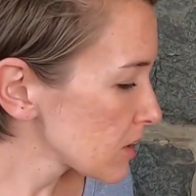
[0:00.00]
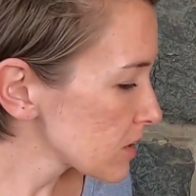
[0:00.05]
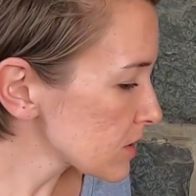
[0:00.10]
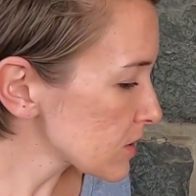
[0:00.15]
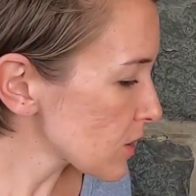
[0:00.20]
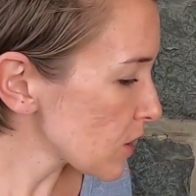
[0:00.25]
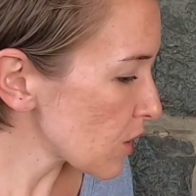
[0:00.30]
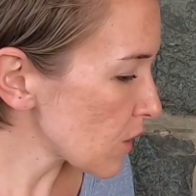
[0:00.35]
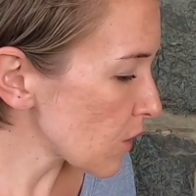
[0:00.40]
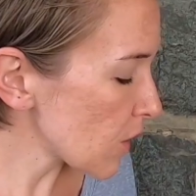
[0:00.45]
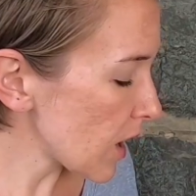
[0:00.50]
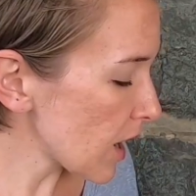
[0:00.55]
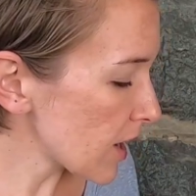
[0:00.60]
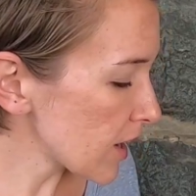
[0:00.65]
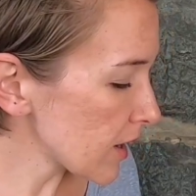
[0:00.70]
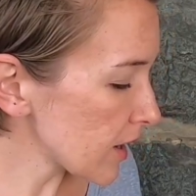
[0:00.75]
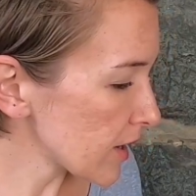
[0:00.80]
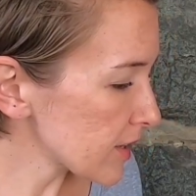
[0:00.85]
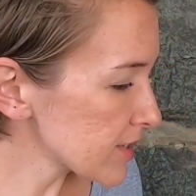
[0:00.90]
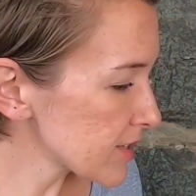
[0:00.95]
So
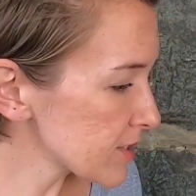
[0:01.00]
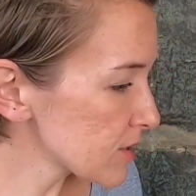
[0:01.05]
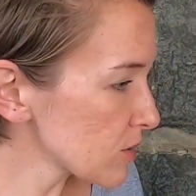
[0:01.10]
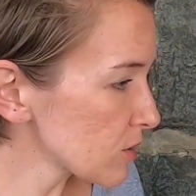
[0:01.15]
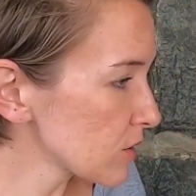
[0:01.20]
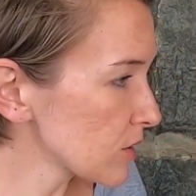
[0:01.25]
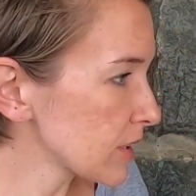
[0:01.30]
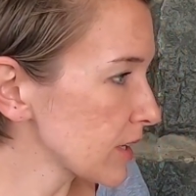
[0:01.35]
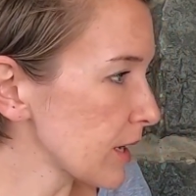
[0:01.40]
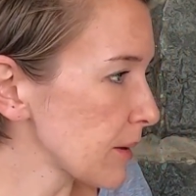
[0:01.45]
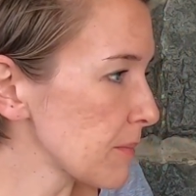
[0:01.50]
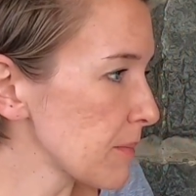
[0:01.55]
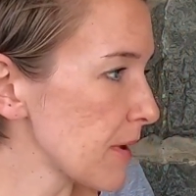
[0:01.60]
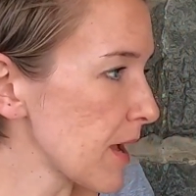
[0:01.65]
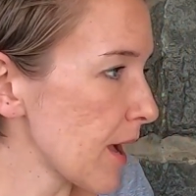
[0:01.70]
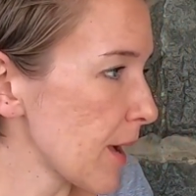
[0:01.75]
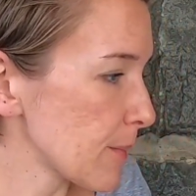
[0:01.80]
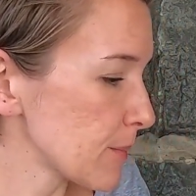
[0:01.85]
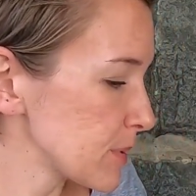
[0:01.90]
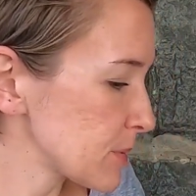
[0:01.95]
I, I still look at
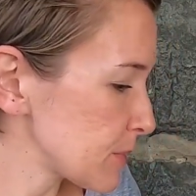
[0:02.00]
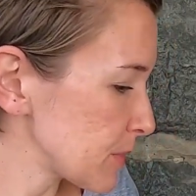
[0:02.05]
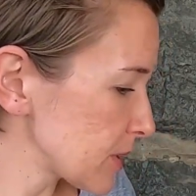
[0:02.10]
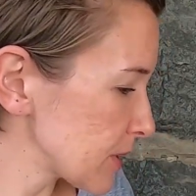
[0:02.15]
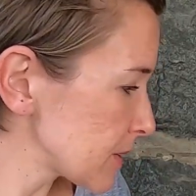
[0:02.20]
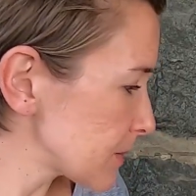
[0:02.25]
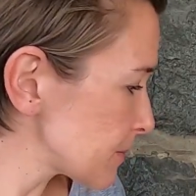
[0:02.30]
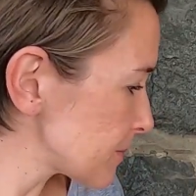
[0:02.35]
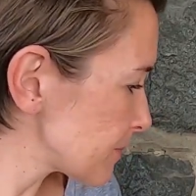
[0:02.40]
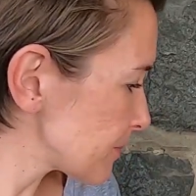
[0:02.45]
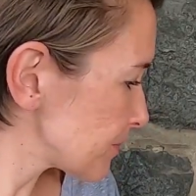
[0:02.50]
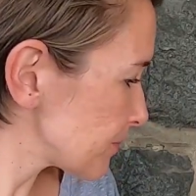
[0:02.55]
maps, but